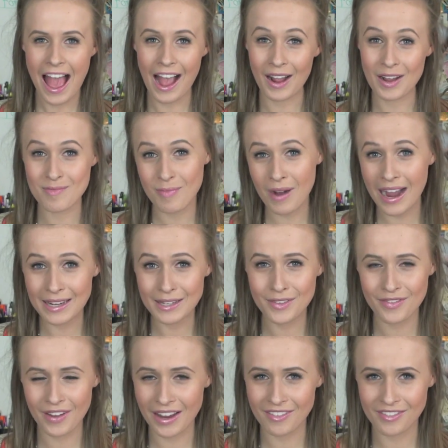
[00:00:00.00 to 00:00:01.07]
a combined
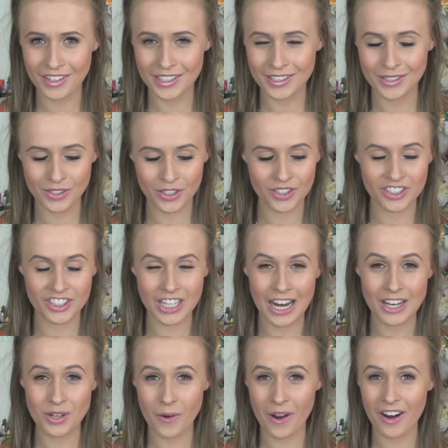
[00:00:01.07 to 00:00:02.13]
favourites, so
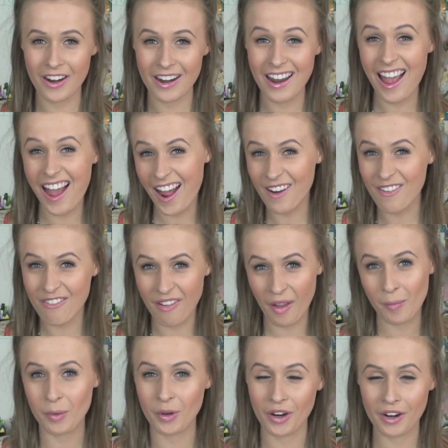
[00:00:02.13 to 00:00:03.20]
January and
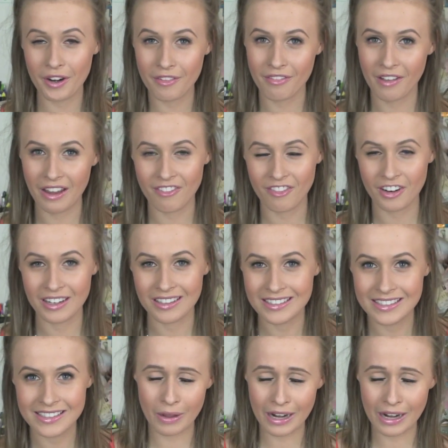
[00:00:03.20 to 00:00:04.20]
February favourites.